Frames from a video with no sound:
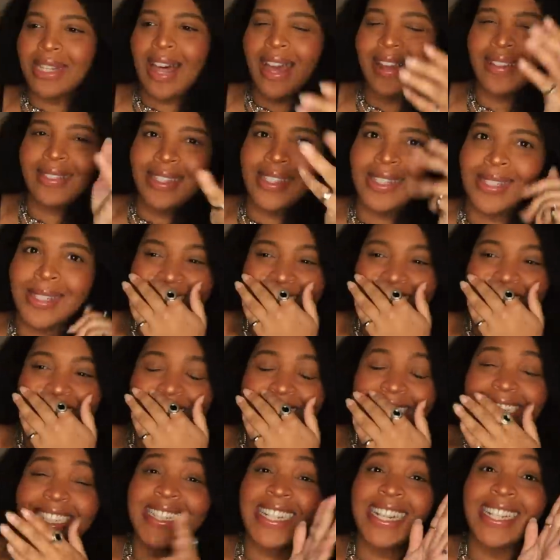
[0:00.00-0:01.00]
like this.
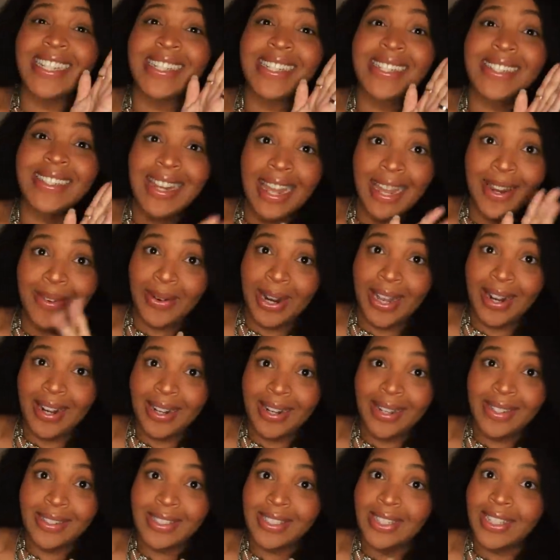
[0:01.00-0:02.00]
She says, stay
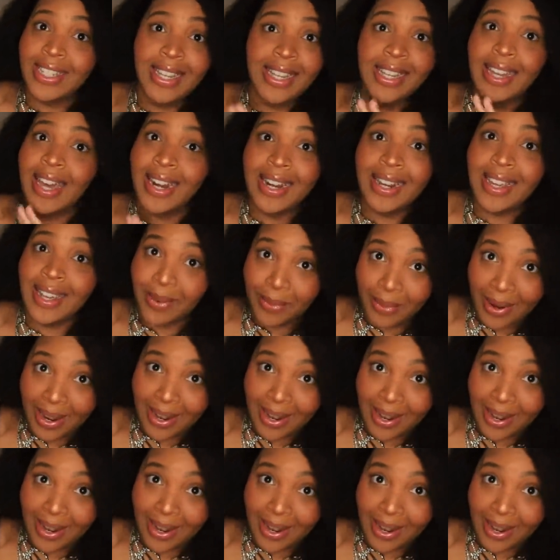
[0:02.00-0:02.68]
ready. So you ain't got to get